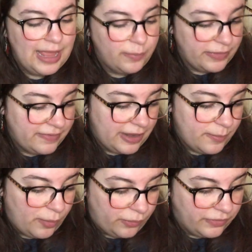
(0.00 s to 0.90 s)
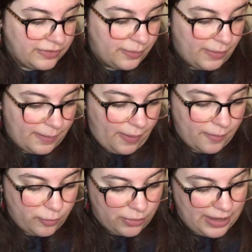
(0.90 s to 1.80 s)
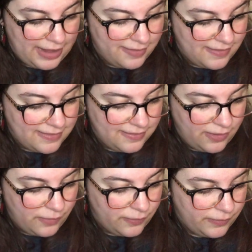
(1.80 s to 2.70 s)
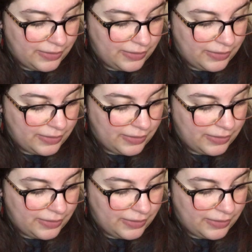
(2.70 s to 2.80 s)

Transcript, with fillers: and puts down a bowl to dump my popcorn hands into.